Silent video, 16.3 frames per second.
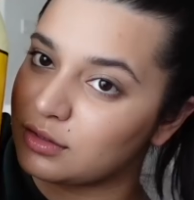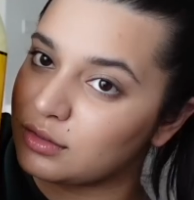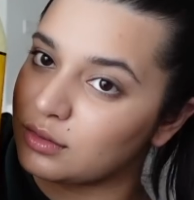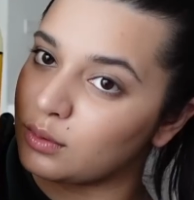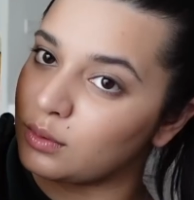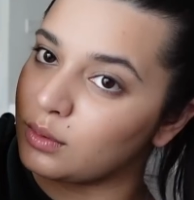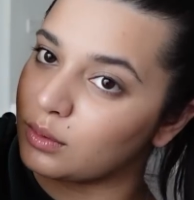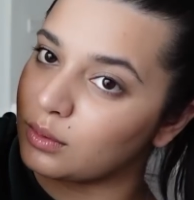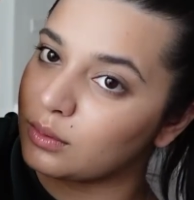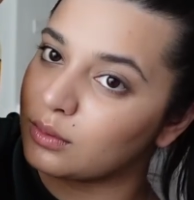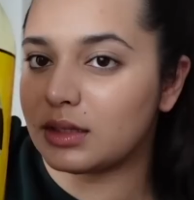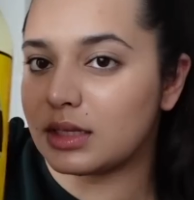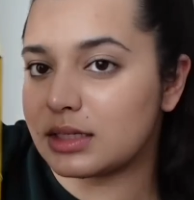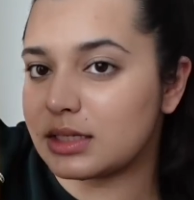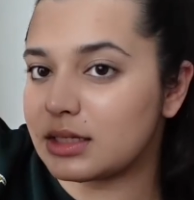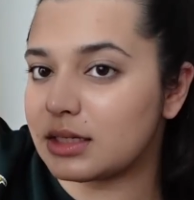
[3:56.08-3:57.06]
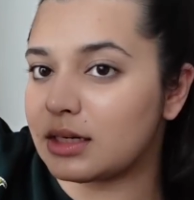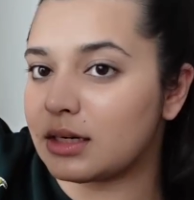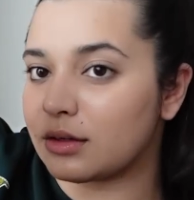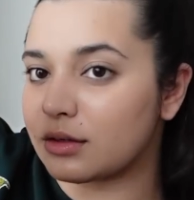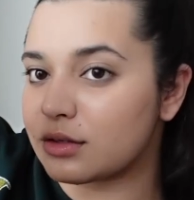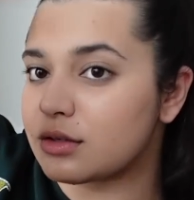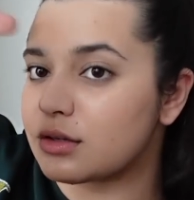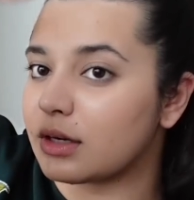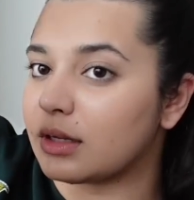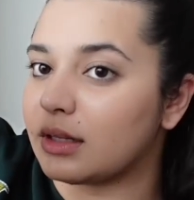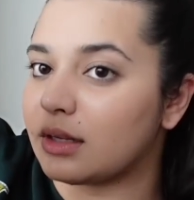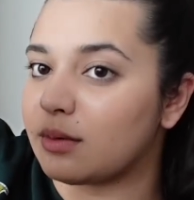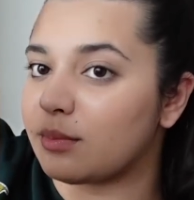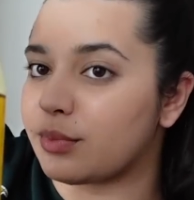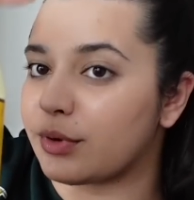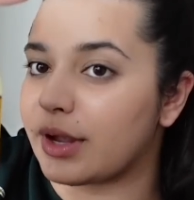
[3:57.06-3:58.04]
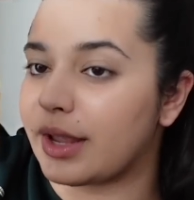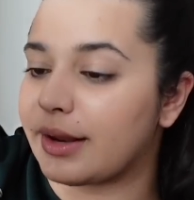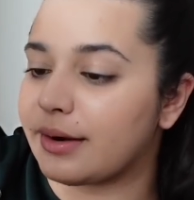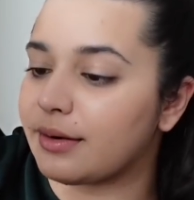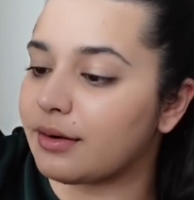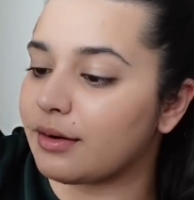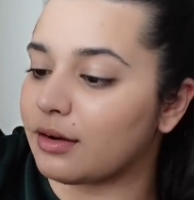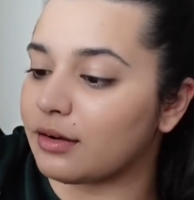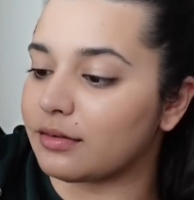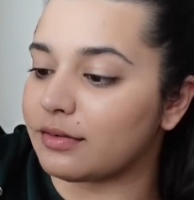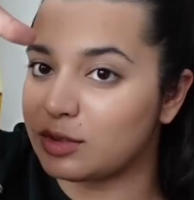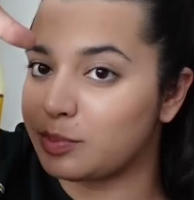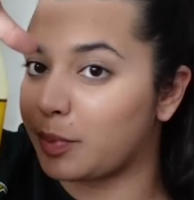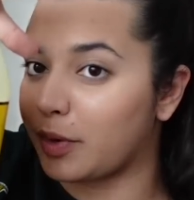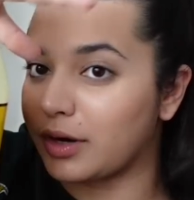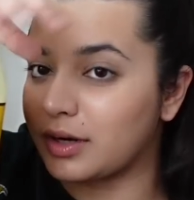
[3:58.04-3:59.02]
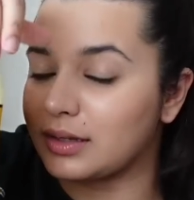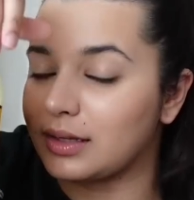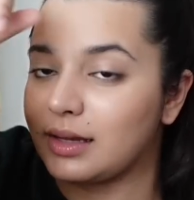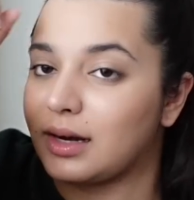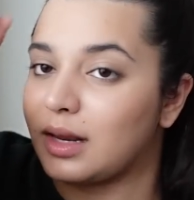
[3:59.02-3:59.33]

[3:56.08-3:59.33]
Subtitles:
Solo. This is an Australian brand of sparkling